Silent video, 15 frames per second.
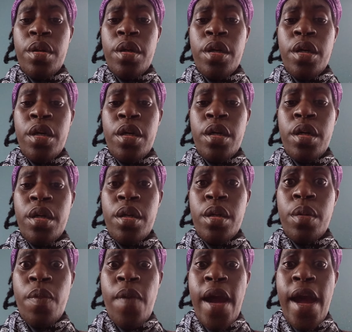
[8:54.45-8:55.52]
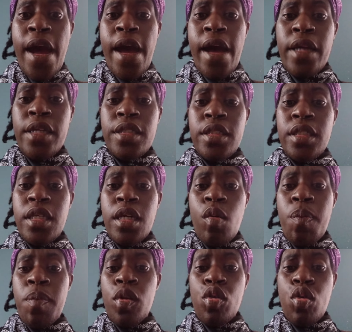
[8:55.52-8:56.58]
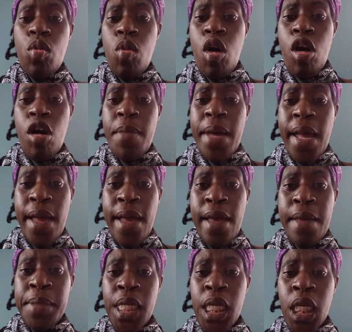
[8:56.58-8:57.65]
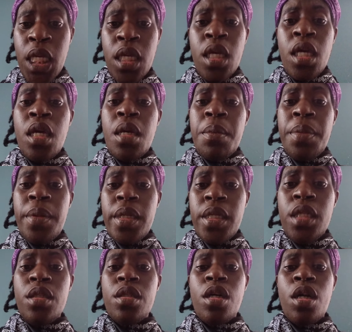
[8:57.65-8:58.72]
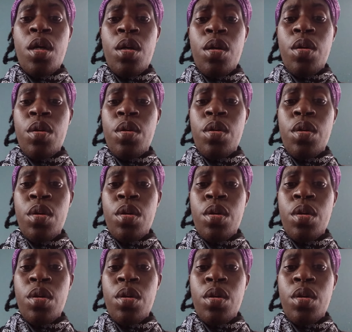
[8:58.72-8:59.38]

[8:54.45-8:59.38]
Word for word: uh why he see a blue wall behind me, but he know